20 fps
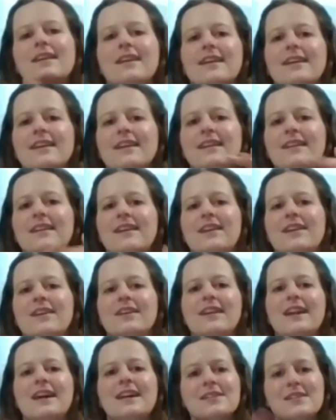you know,
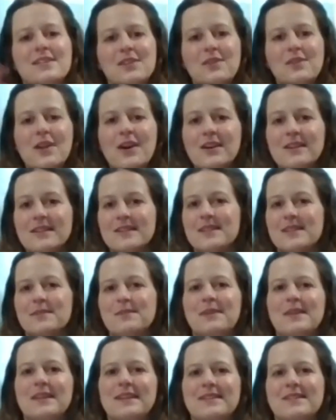unless you learn some
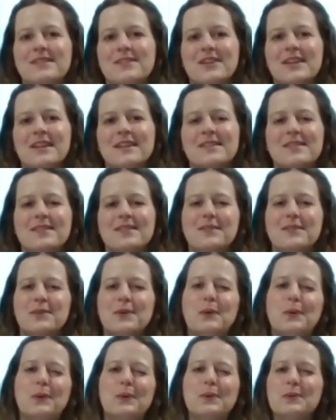of these tricks and
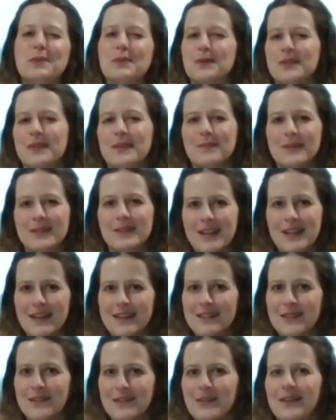tools or someone
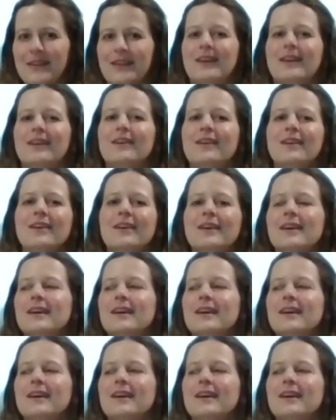shares it with you,